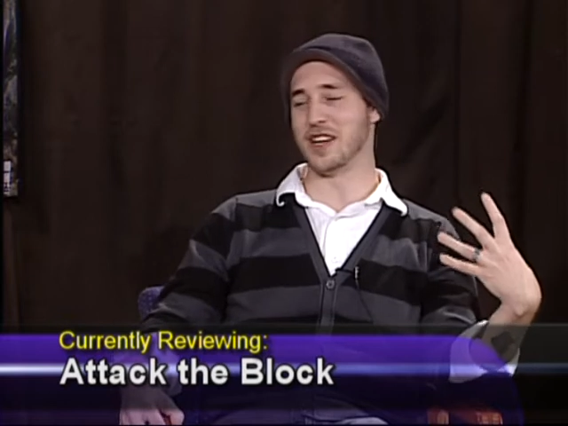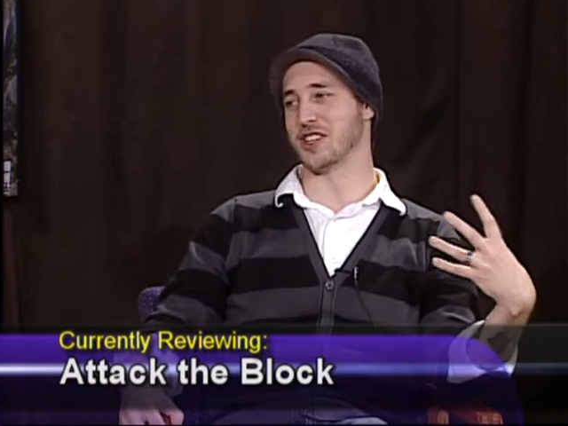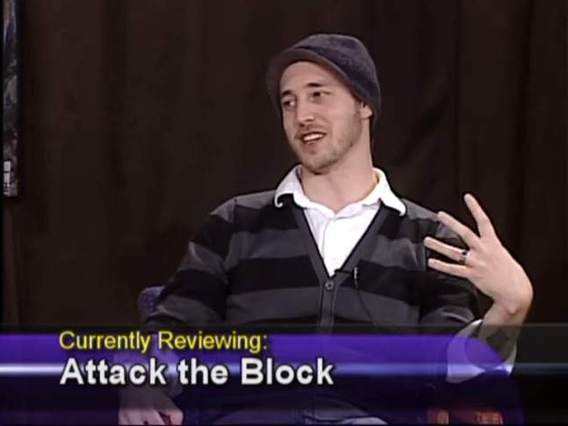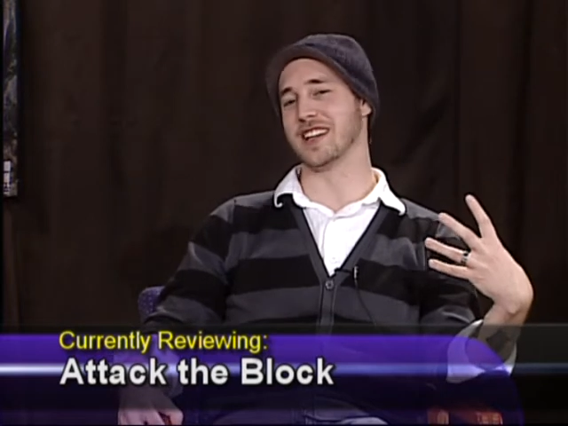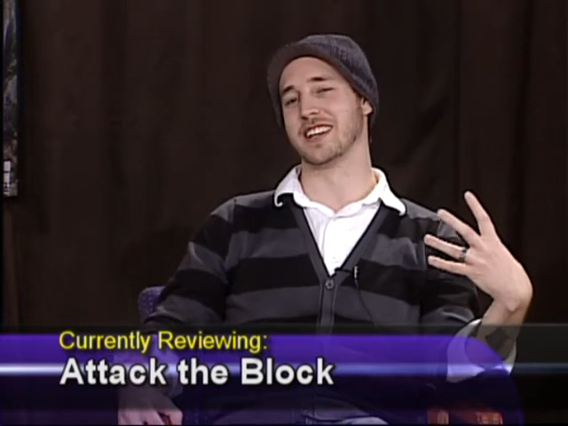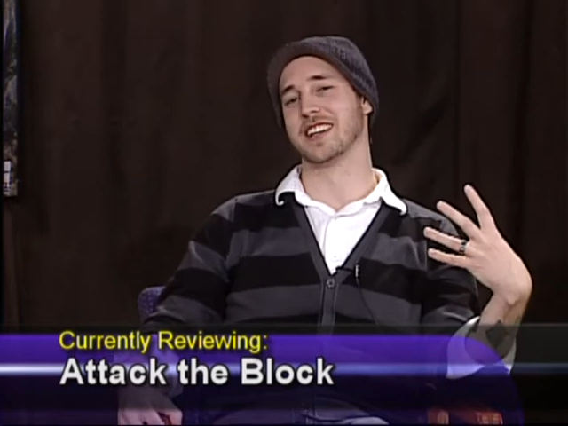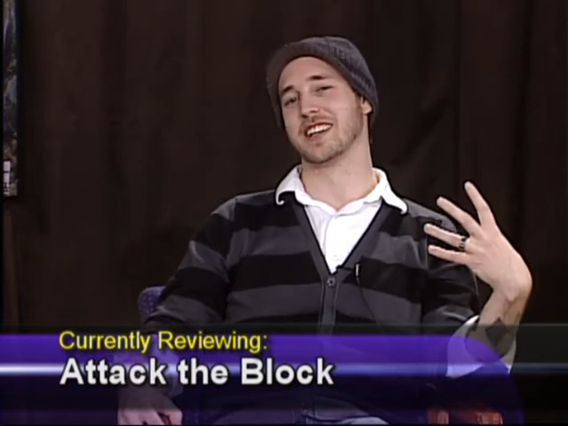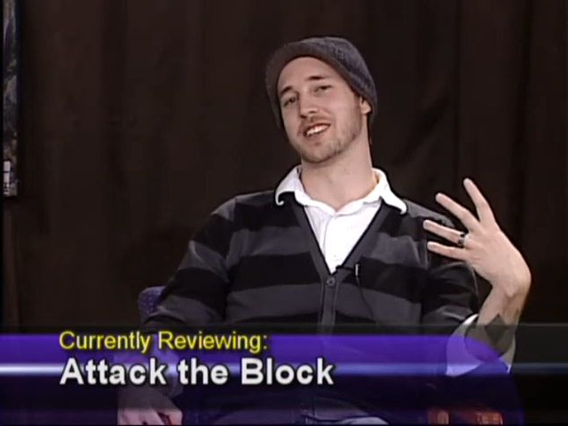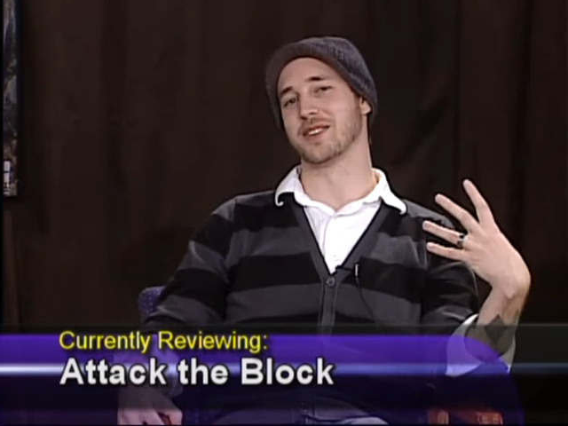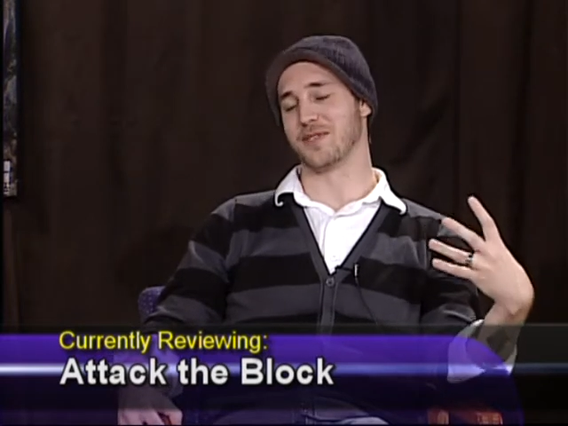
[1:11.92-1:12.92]
mission
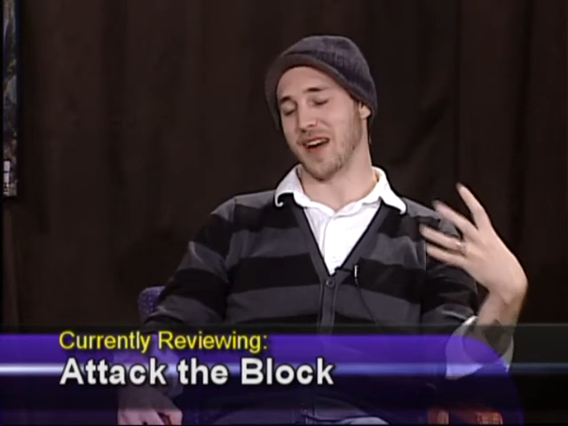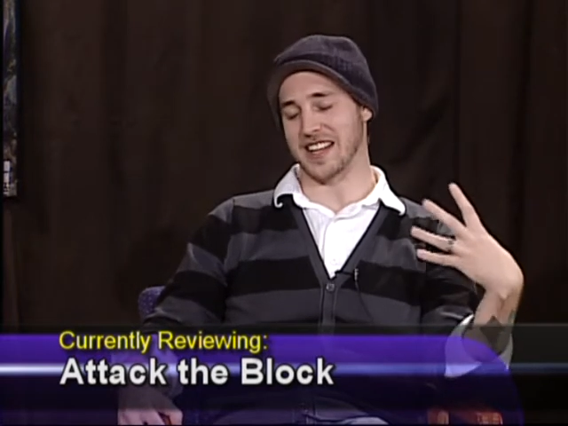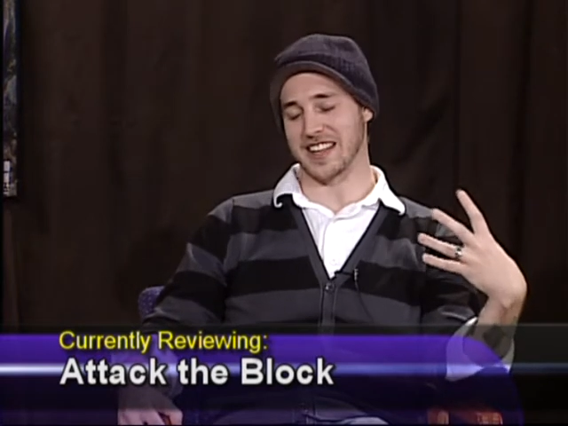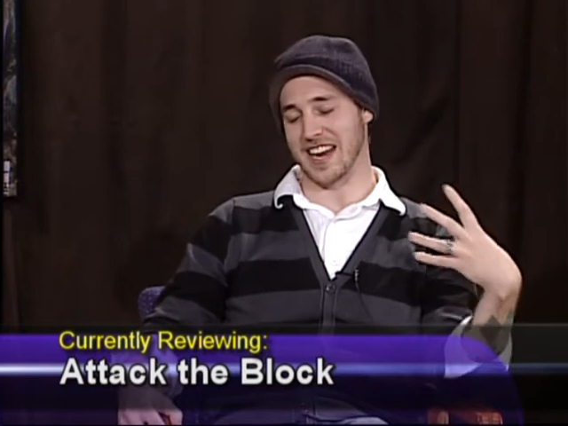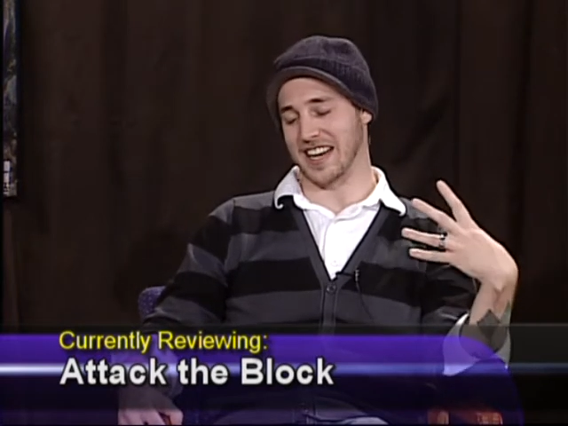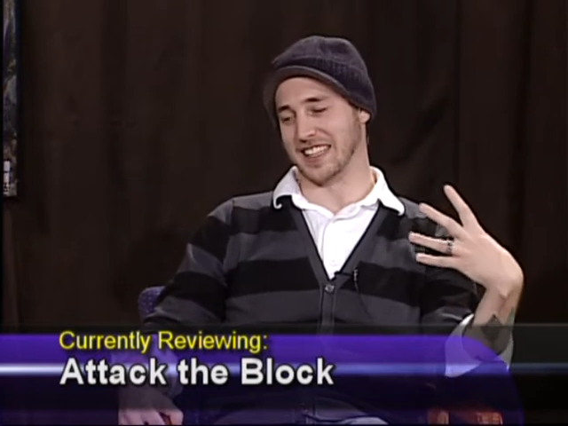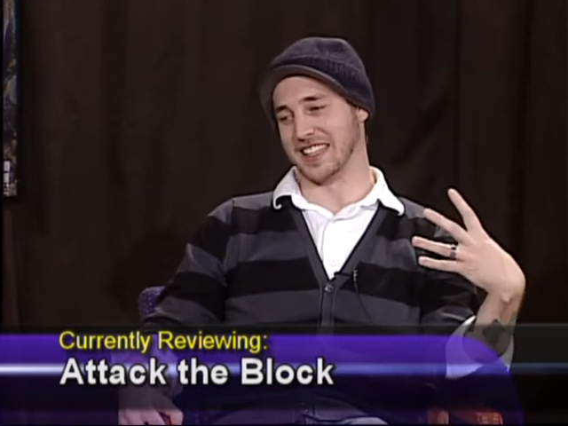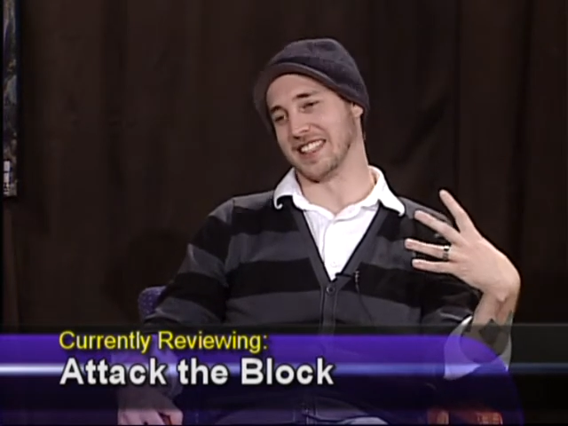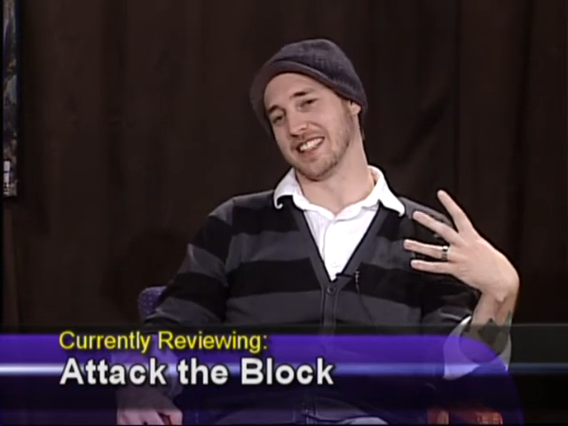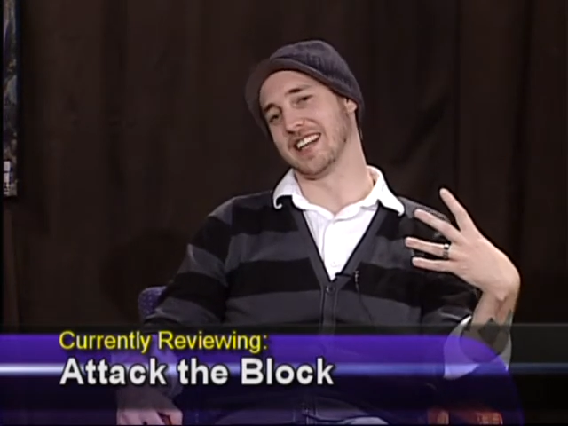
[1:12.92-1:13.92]
to fight the
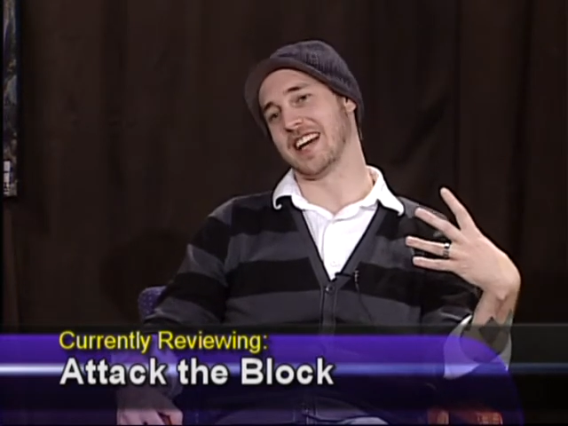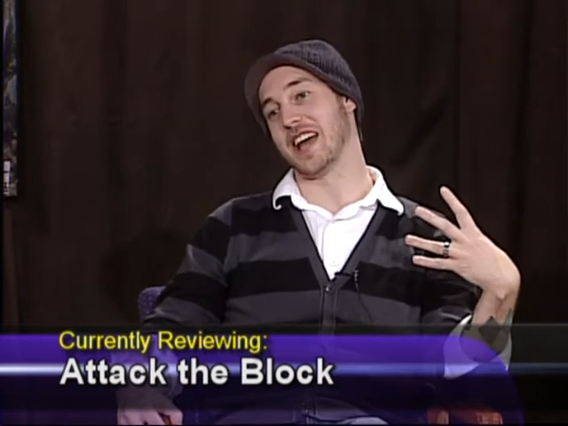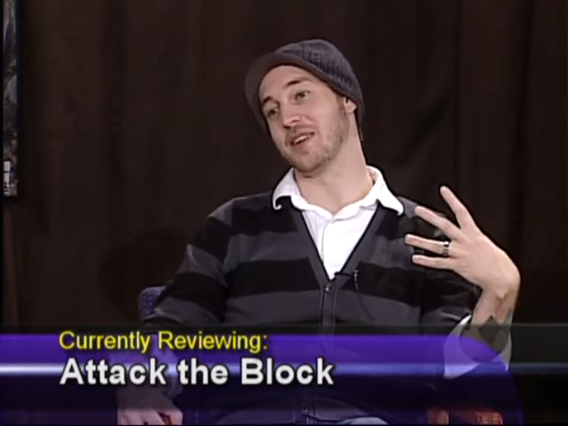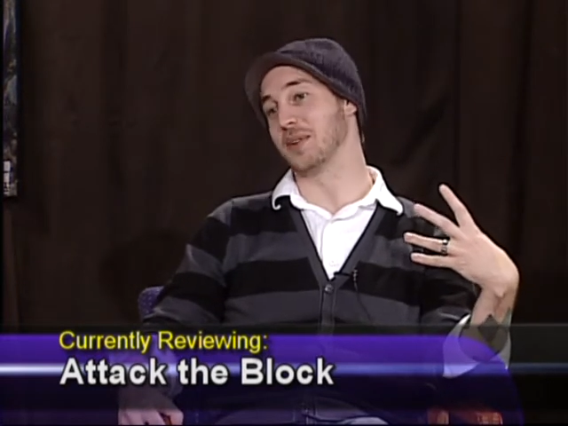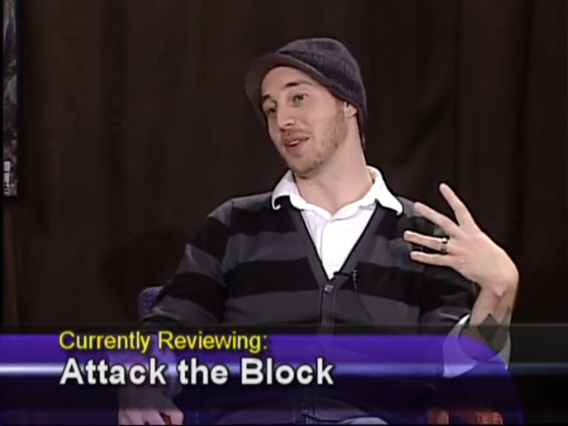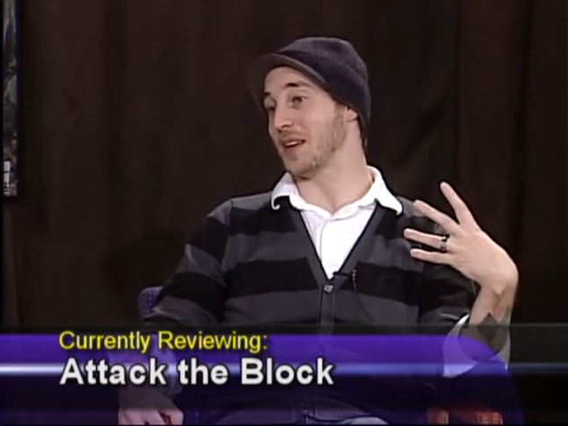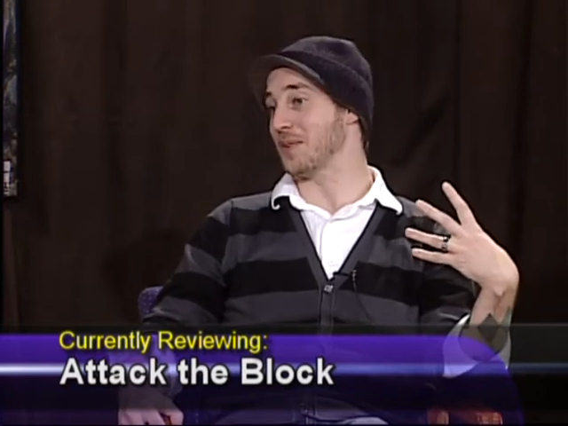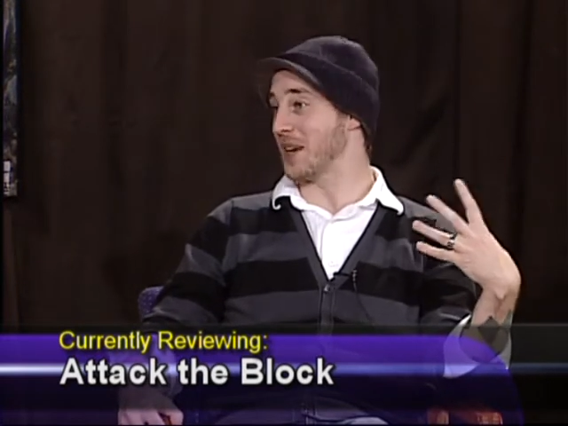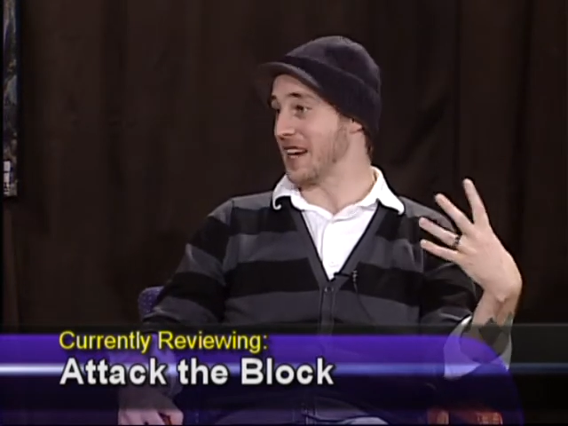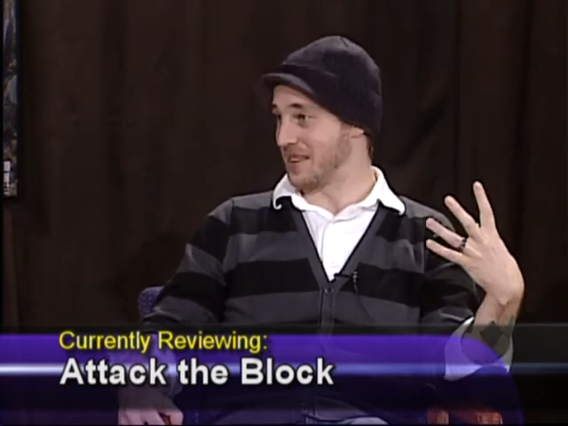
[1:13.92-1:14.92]
alien, and
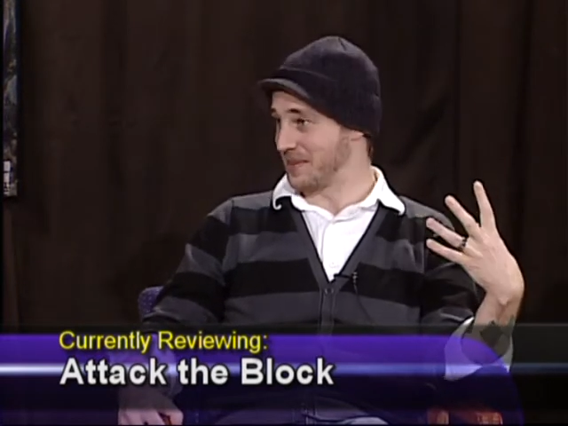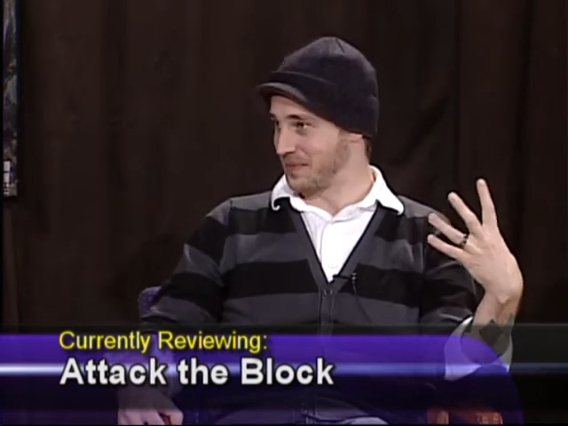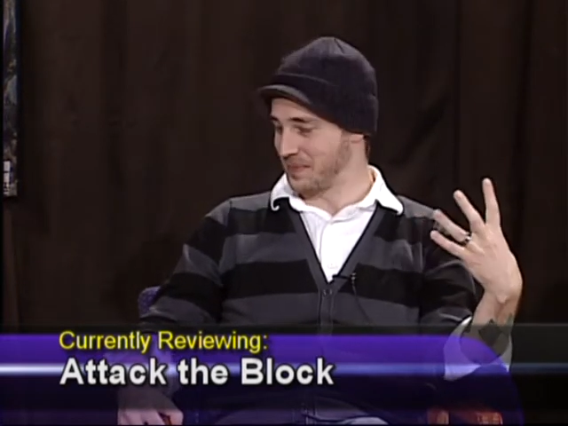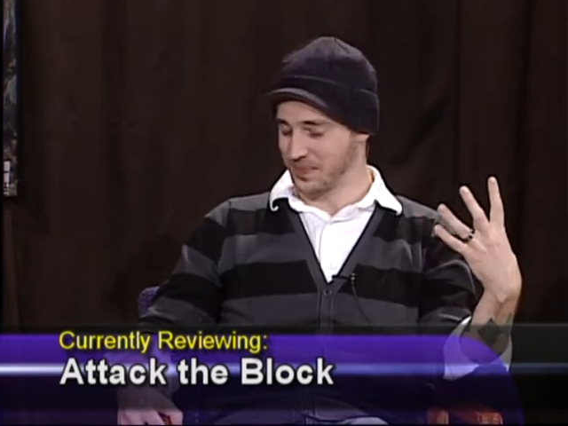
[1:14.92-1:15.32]
they win.